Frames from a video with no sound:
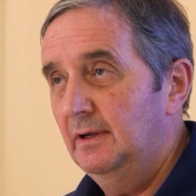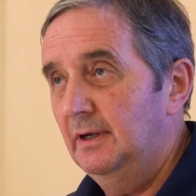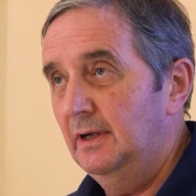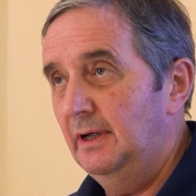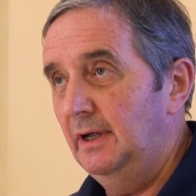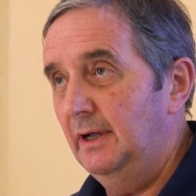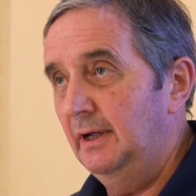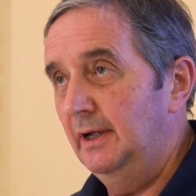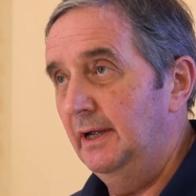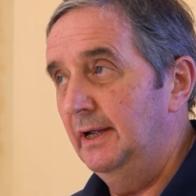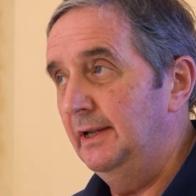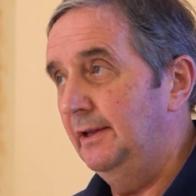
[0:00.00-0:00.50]

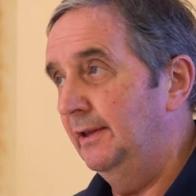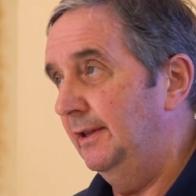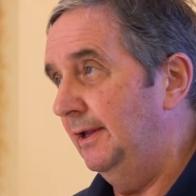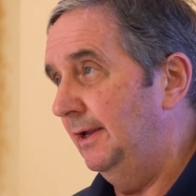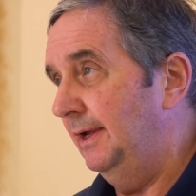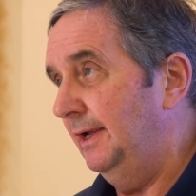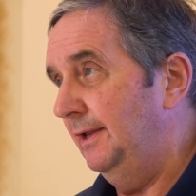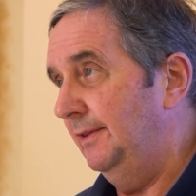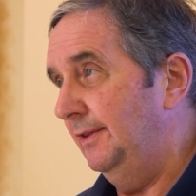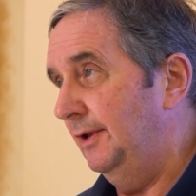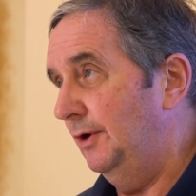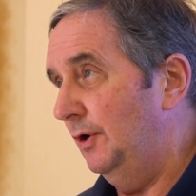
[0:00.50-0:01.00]

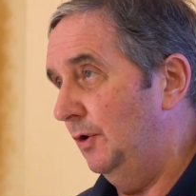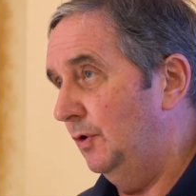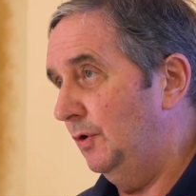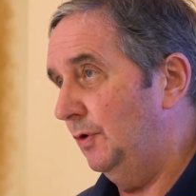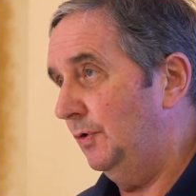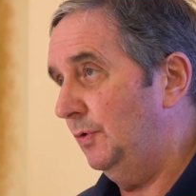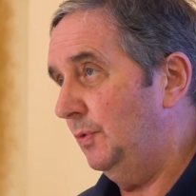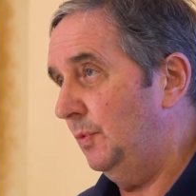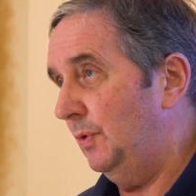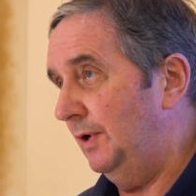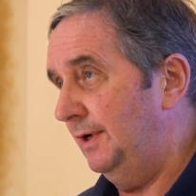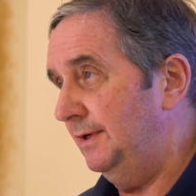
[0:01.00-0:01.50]
in the
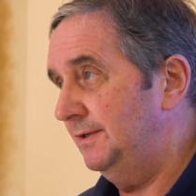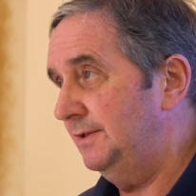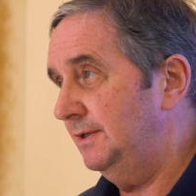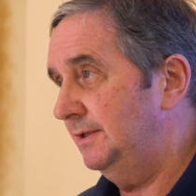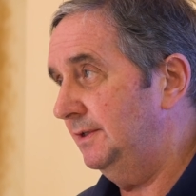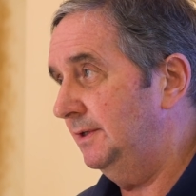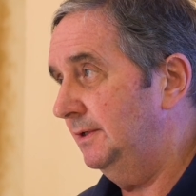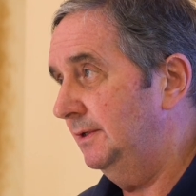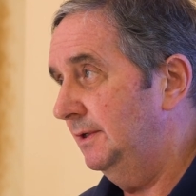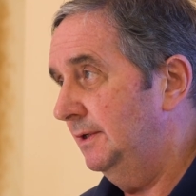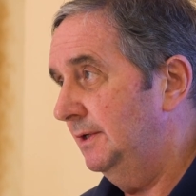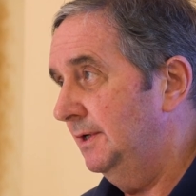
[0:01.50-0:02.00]

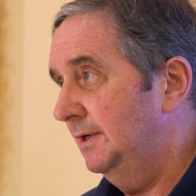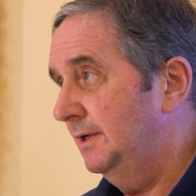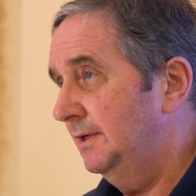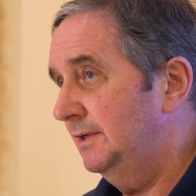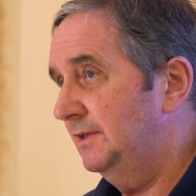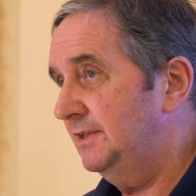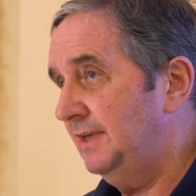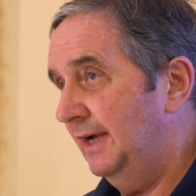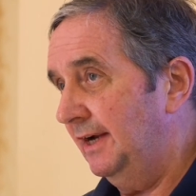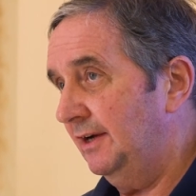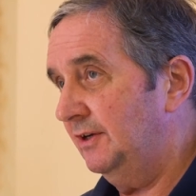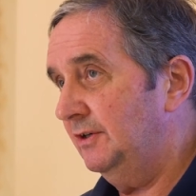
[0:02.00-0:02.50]
northwest
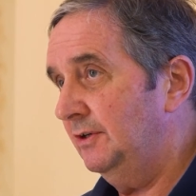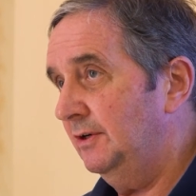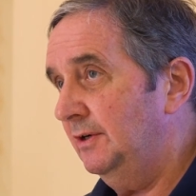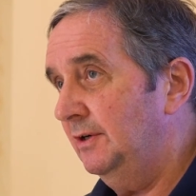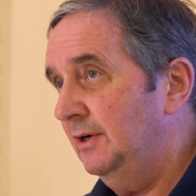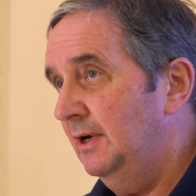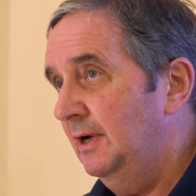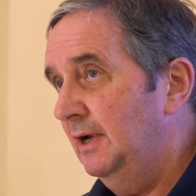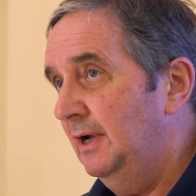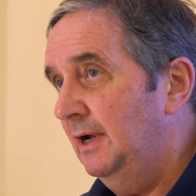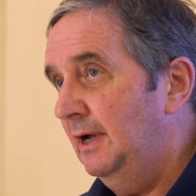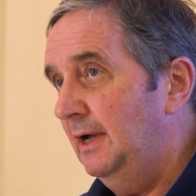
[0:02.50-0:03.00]
sector,
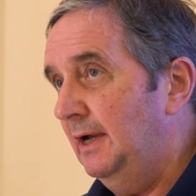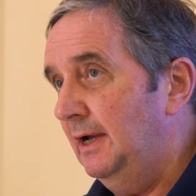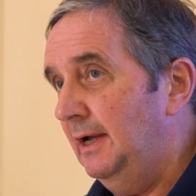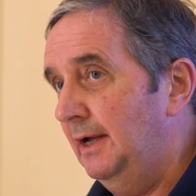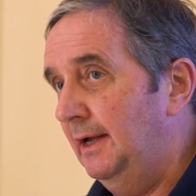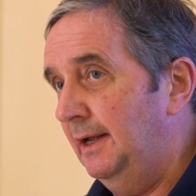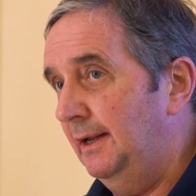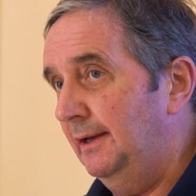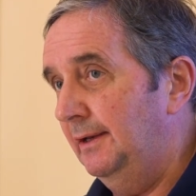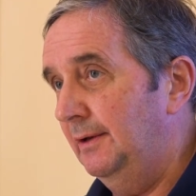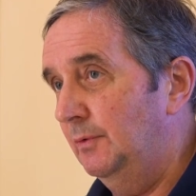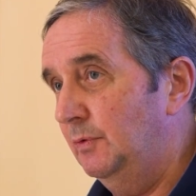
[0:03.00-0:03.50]

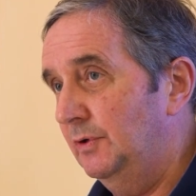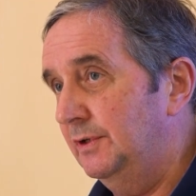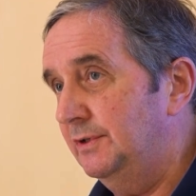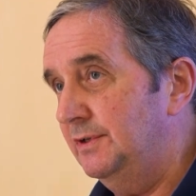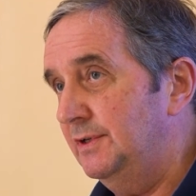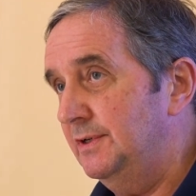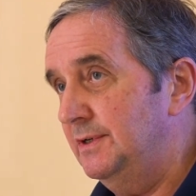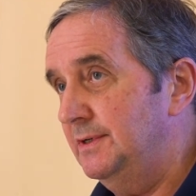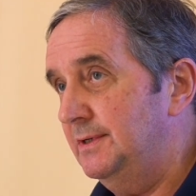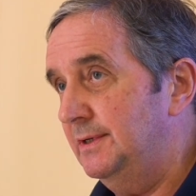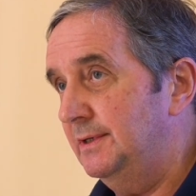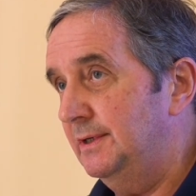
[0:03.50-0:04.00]
and which
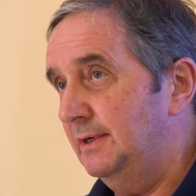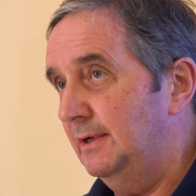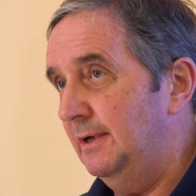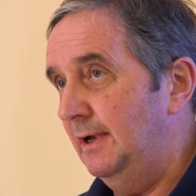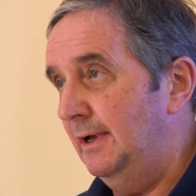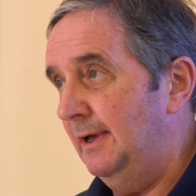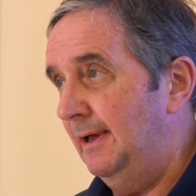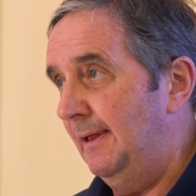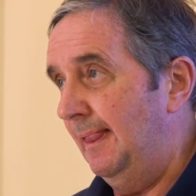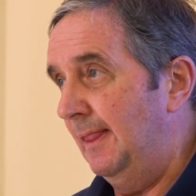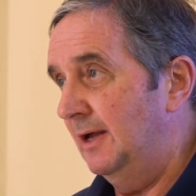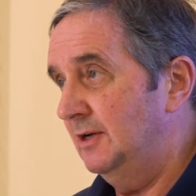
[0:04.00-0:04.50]
is
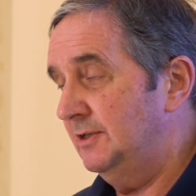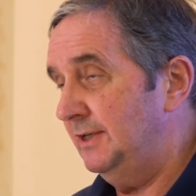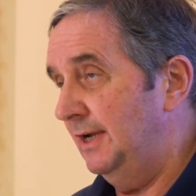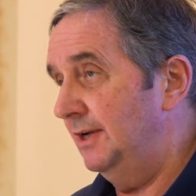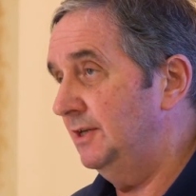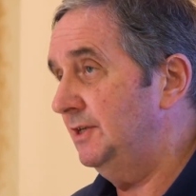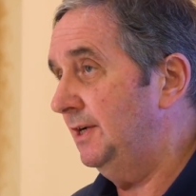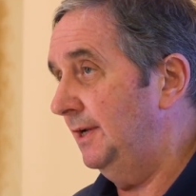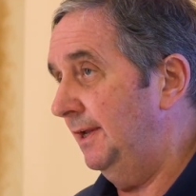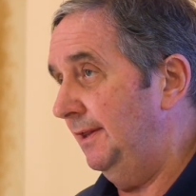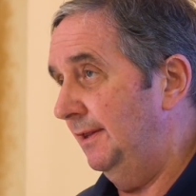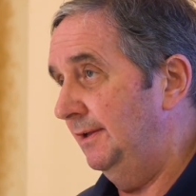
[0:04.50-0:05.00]

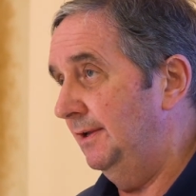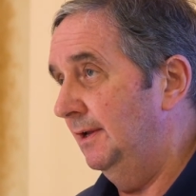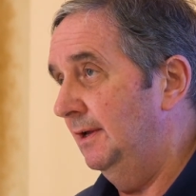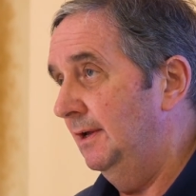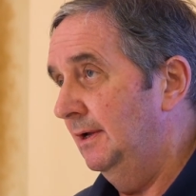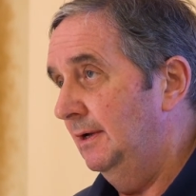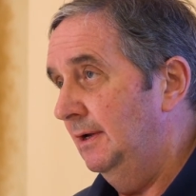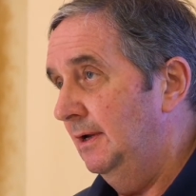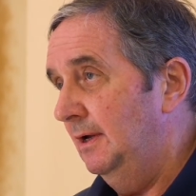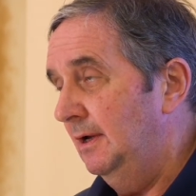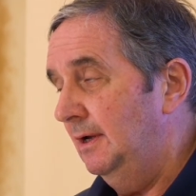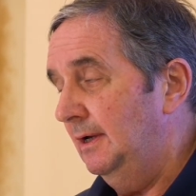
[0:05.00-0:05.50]
essentially
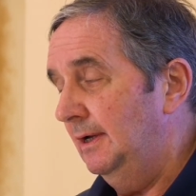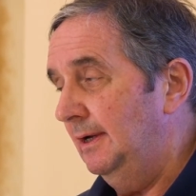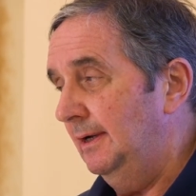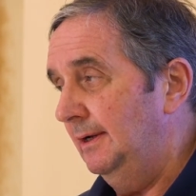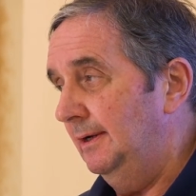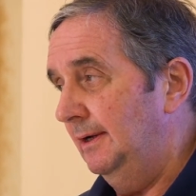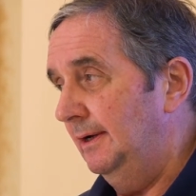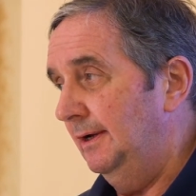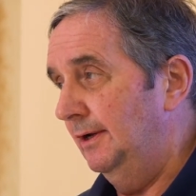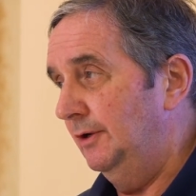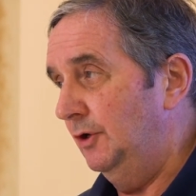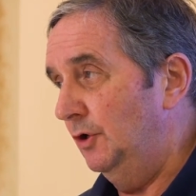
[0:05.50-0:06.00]

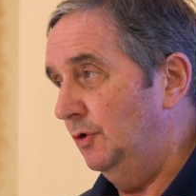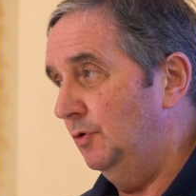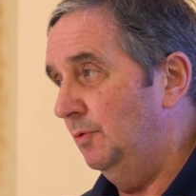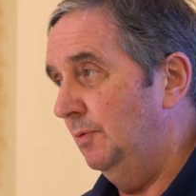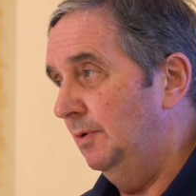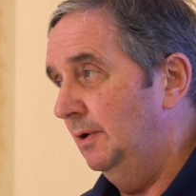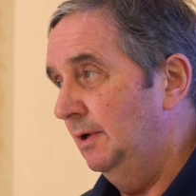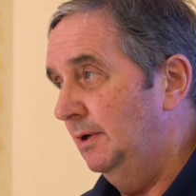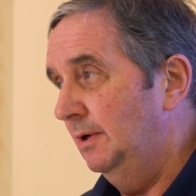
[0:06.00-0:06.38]
a new